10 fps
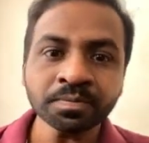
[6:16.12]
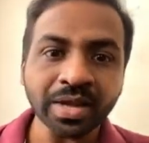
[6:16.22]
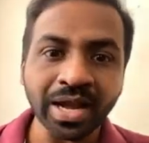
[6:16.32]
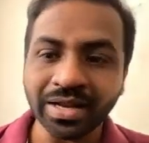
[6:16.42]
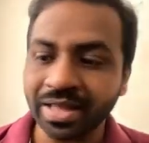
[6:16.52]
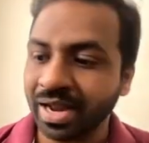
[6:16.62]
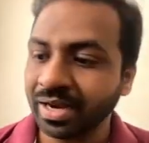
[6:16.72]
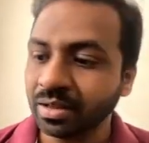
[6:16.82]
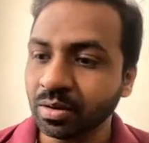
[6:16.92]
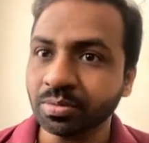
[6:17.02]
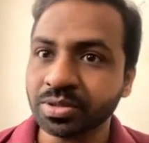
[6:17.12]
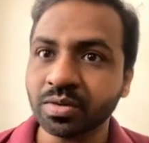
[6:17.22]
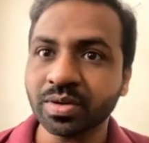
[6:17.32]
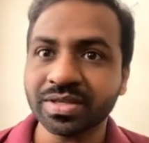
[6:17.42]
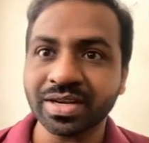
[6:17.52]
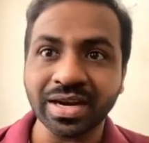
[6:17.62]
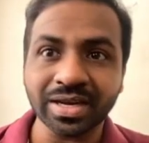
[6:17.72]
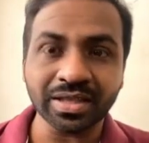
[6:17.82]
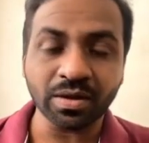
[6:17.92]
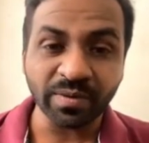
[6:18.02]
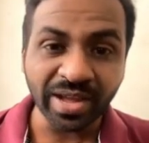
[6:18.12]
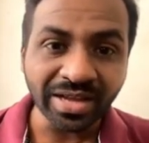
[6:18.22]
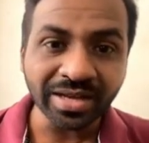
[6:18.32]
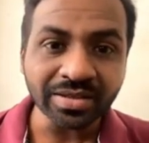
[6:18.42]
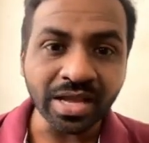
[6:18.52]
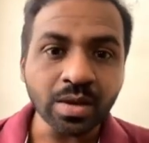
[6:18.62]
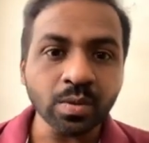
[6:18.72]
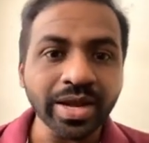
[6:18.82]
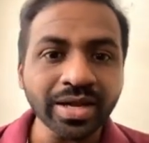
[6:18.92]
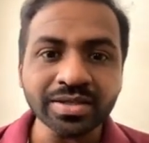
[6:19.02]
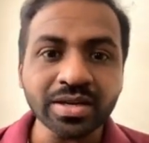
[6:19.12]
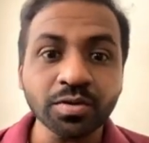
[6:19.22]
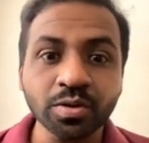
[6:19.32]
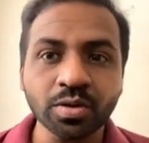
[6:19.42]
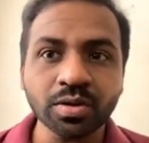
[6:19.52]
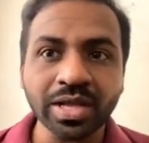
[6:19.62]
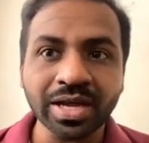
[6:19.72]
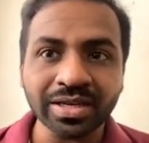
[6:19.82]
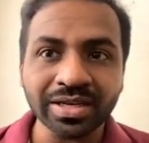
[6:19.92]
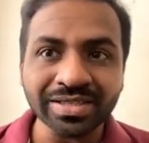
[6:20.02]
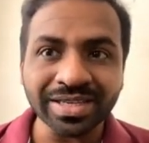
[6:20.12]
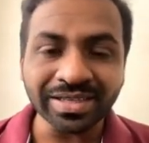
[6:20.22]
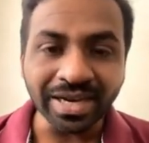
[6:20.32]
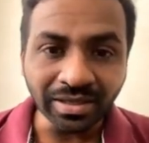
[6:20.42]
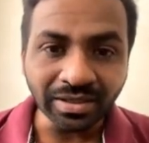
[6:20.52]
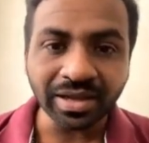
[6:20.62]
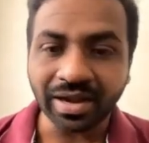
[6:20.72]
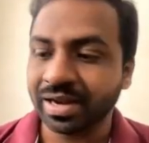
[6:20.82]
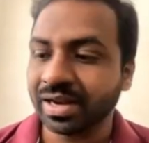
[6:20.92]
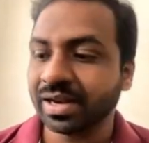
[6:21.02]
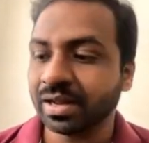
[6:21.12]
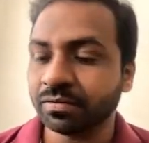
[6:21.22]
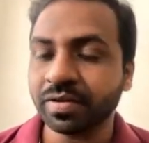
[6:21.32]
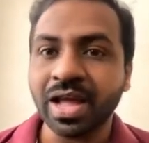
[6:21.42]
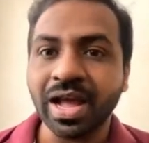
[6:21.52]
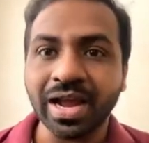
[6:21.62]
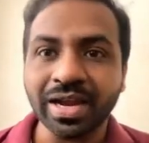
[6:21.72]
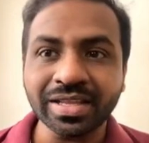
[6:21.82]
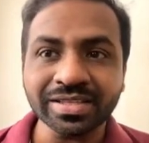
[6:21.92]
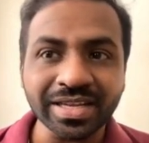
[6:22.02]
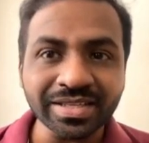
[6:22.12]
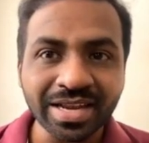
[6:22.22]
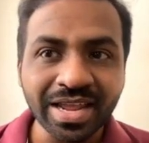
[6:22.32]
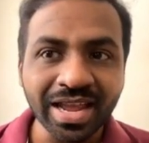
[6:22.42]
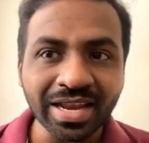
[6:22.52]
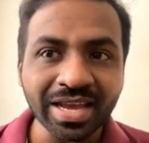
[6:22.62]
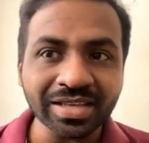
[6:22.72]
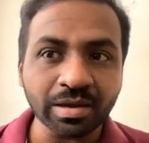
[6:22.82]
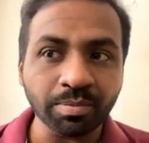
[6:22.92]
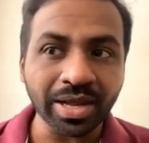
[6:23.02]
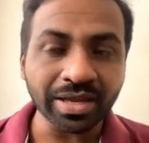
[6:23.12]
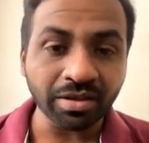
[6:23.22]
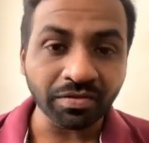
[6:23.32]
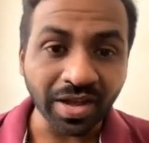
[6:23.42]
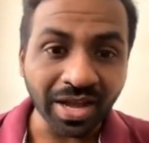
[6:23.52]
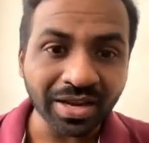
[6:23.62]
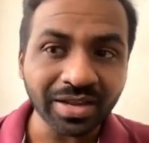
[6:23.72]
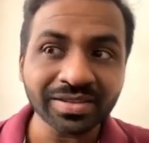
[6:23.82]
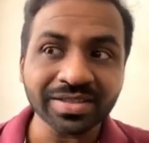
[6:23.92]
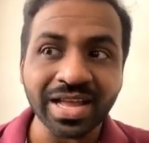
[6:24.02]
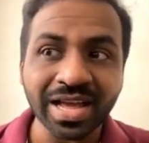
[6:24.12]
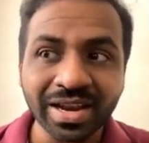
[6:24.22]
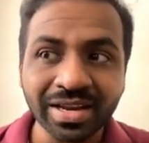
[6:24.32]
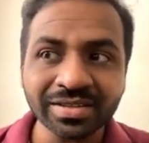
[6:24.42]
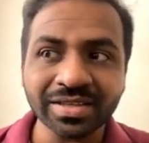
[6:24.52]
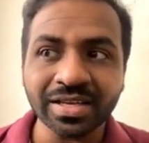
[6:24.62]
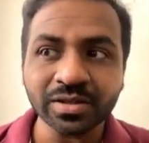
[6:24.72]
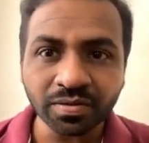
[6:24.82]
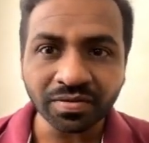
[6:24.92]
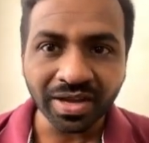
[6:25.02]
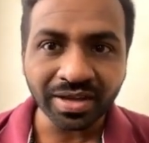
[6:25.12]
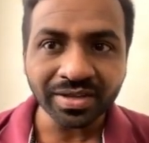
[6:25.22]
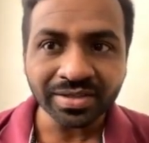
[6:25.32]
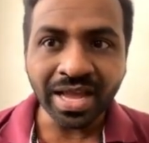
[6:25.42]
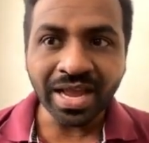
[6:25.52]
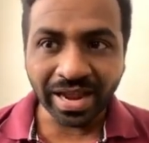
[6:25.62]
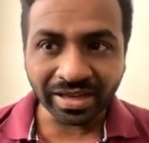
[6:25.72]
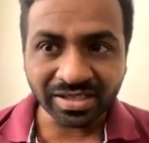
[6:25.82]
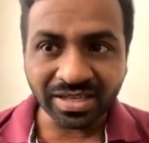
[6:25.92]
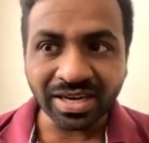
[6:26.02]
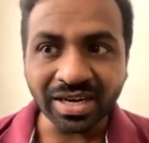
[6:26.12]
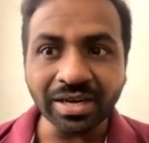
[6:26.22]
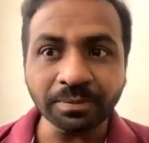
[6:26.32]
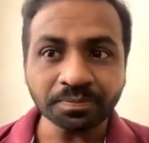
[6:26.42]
And another option was regarding the vagus nerve. You know that it is the 10th cranial nerve, and the sensory area is supplying the pharynx, larynx, esophagus, external